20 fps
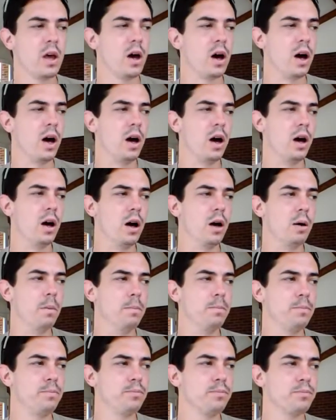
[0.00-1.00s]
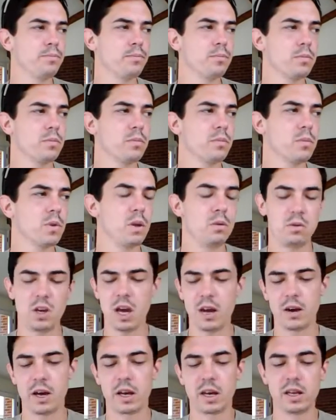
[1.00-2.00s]

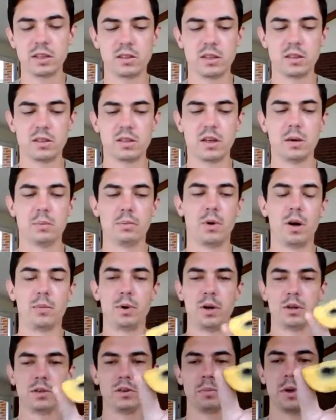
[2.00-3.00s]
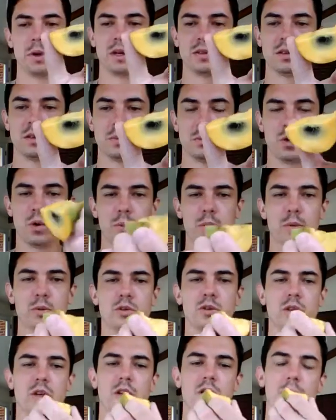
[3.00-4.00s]
Yeah, I guess that's it. Paw-paws are amazing. More people
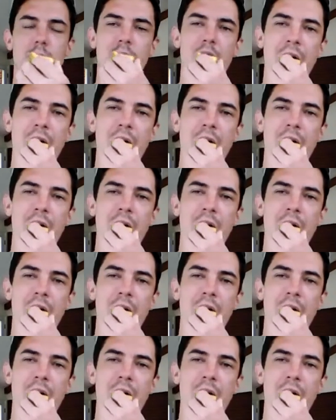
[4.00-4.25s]
should eat them.